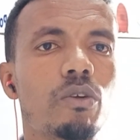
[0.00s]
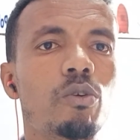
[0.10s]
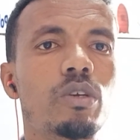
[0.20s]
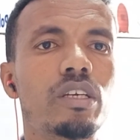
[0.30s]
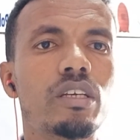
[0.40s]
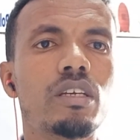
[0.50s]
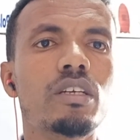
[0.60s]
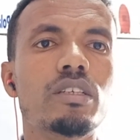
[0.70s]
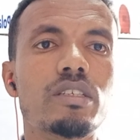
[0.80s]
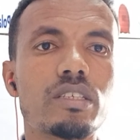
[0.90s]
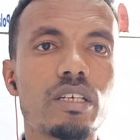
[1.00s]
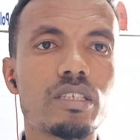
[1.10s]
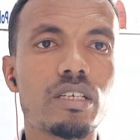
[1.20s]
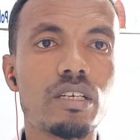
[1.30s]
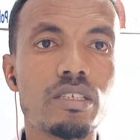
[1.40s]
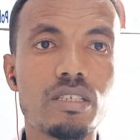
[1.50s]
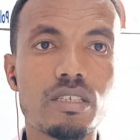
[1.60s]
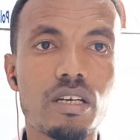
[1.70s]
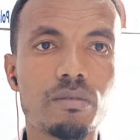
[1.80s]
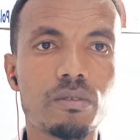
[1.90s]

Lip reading: will be discussed in this time.